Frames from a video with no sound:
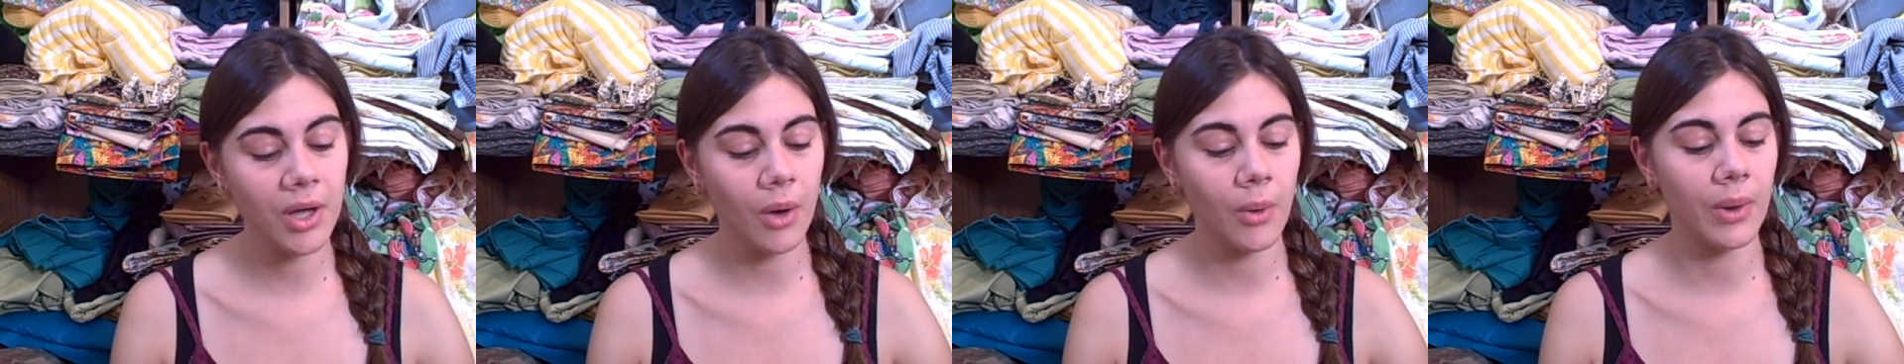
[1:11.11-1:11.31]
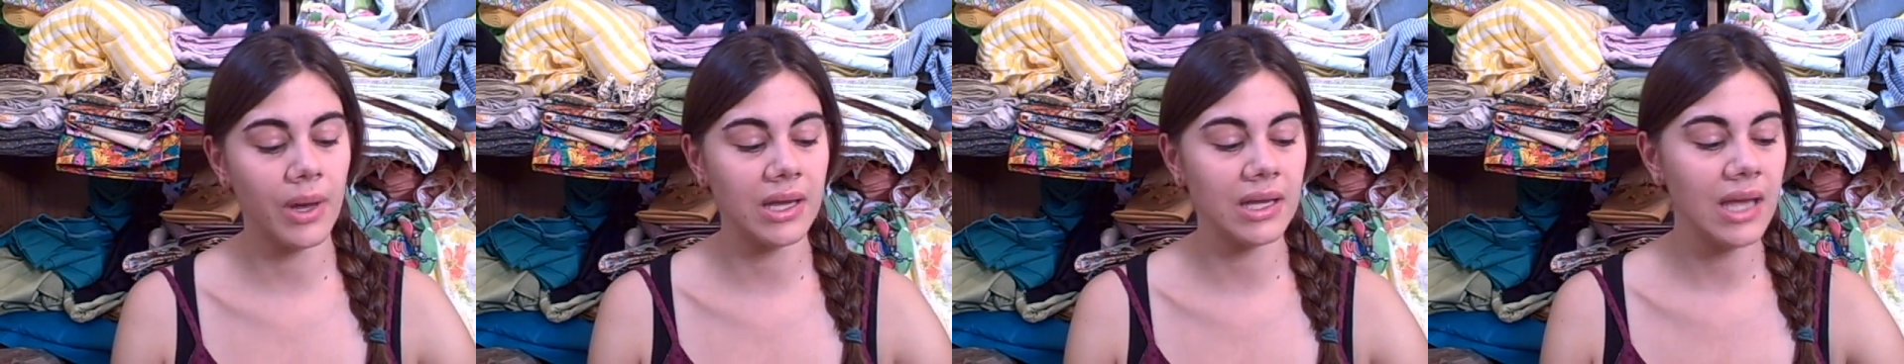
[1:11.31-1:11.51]

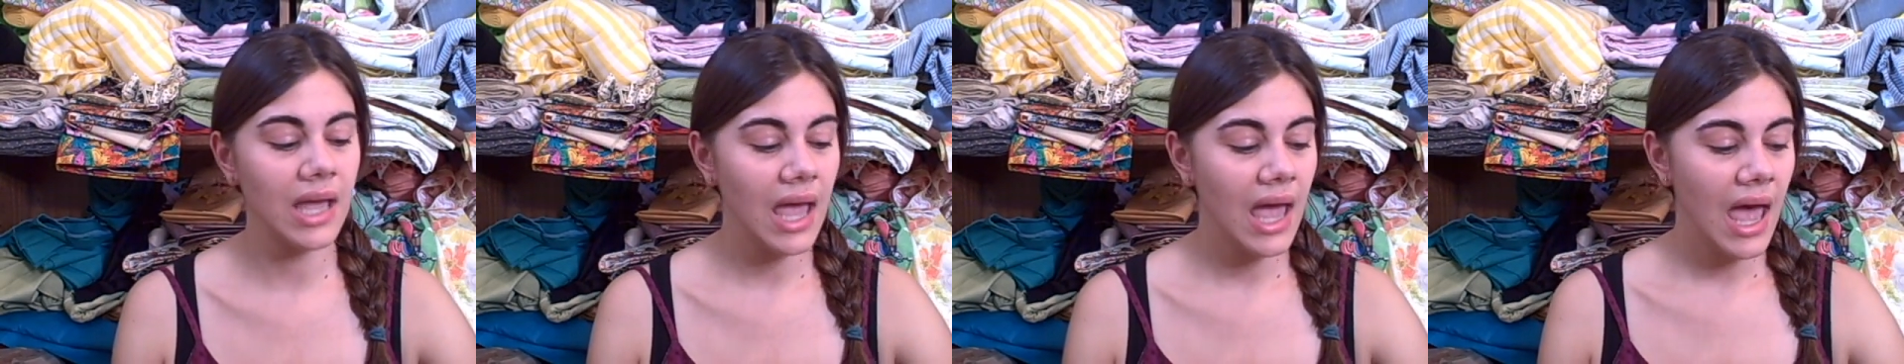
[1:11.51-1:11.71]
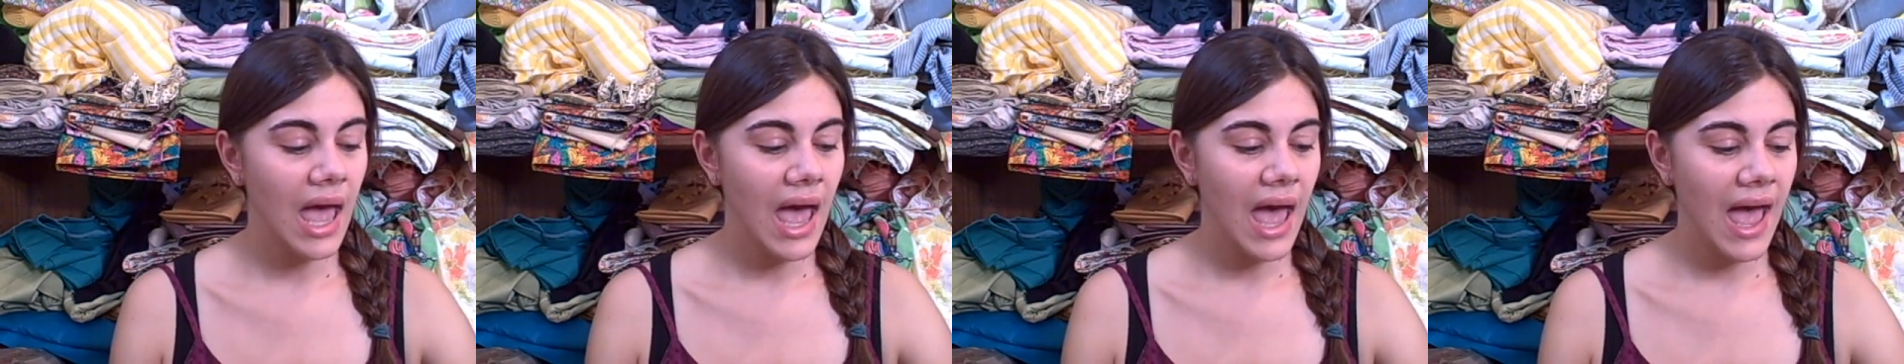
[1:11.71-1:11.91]
going.
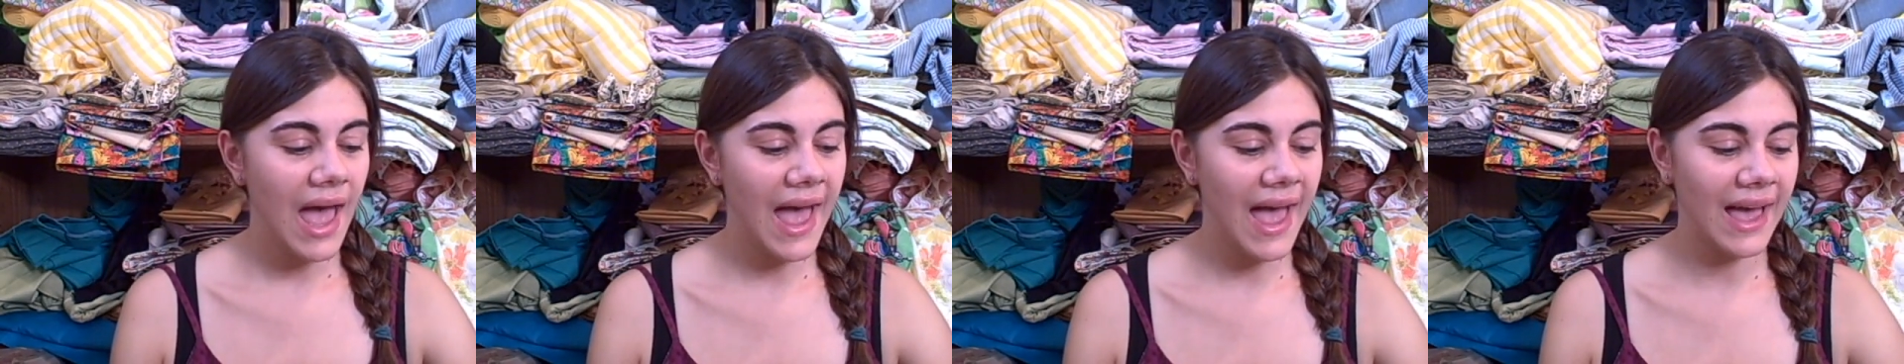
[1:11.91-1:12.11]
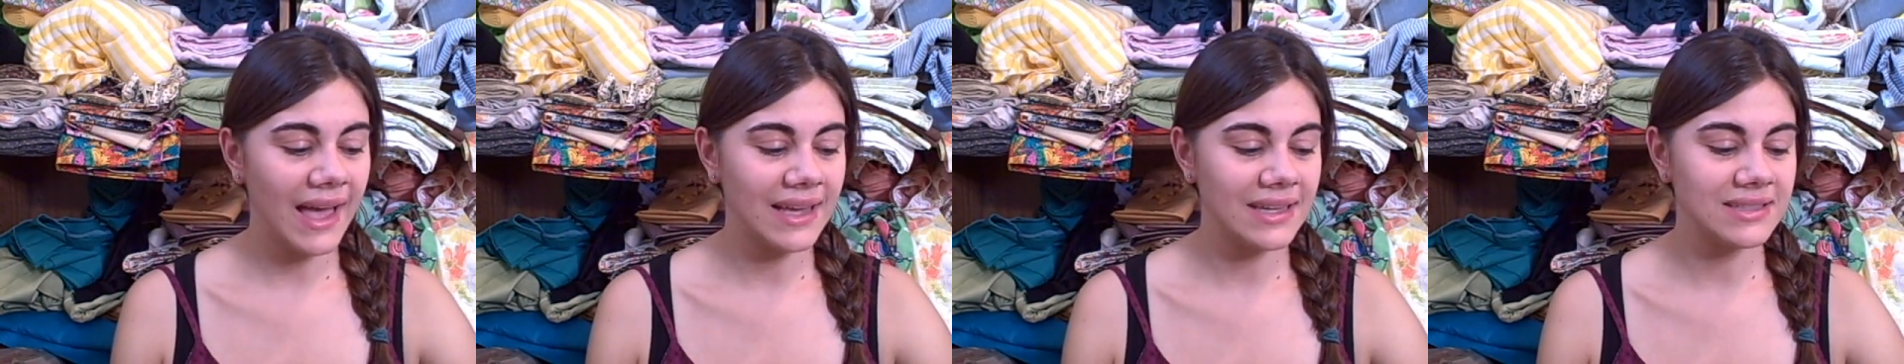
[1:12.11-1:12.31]

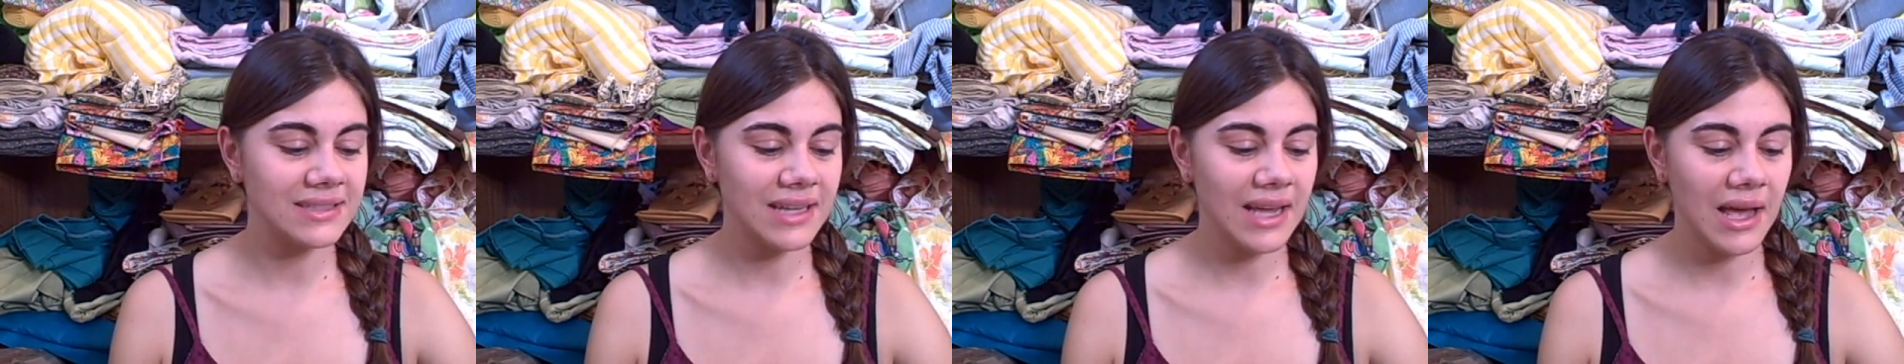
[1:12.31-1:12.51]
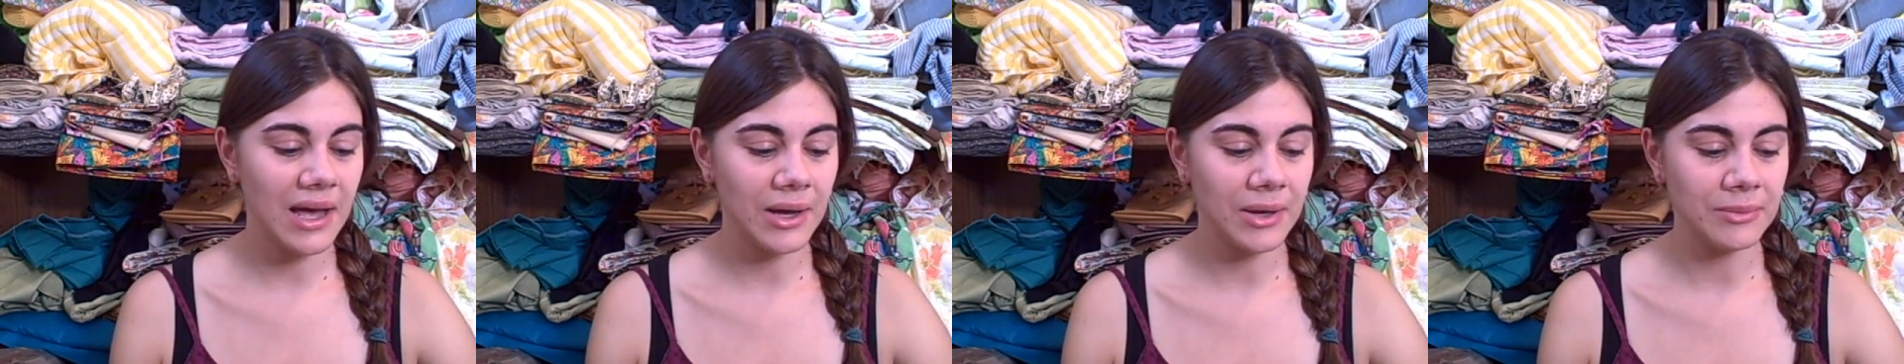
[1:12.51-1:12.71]

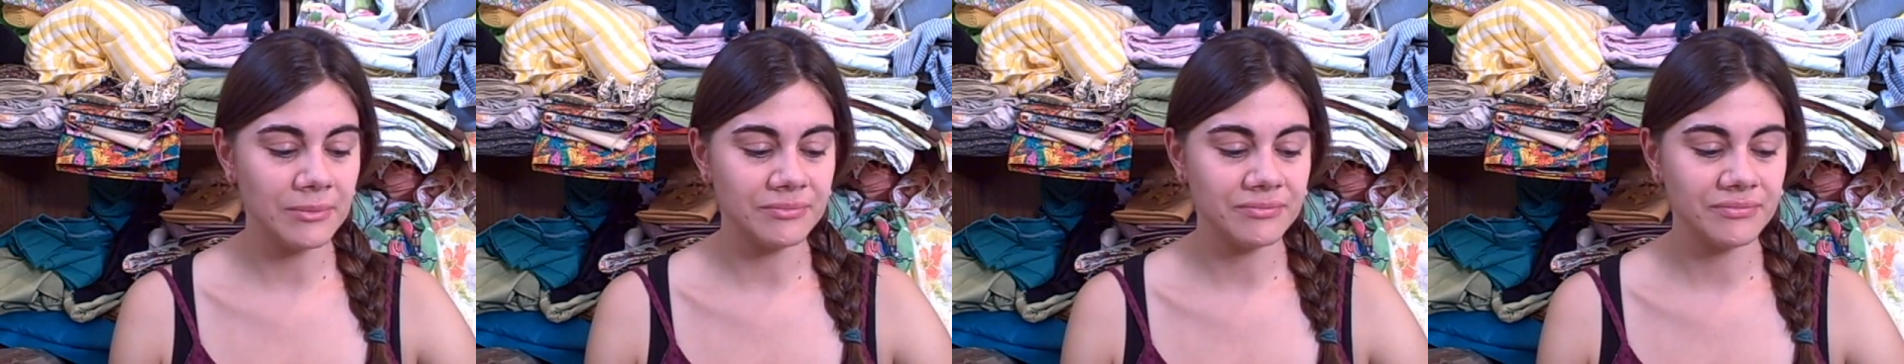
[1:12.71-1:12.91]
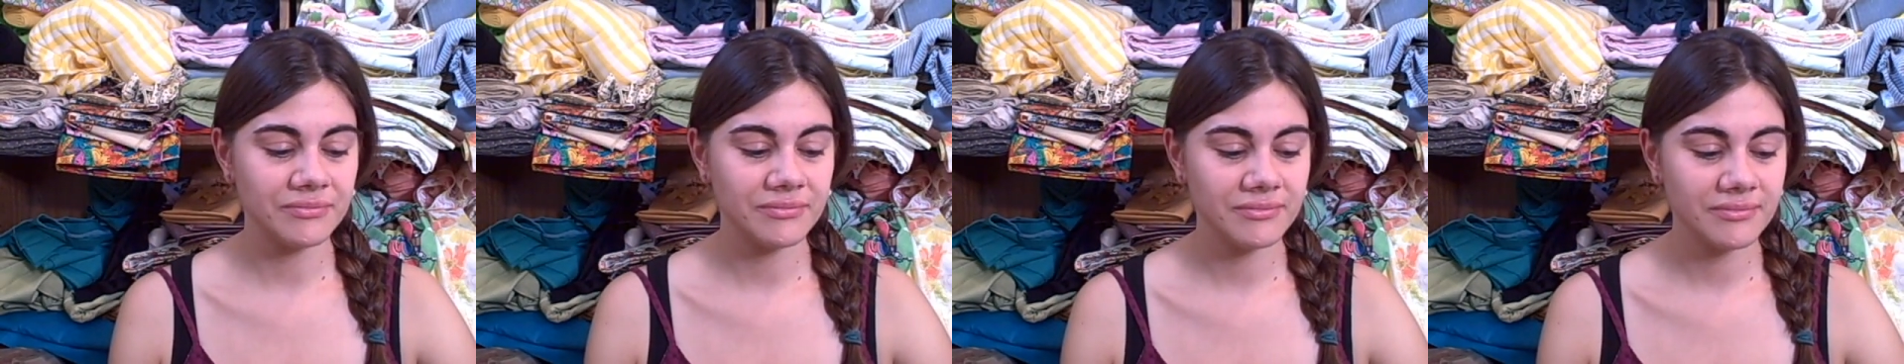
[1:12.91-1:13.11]
And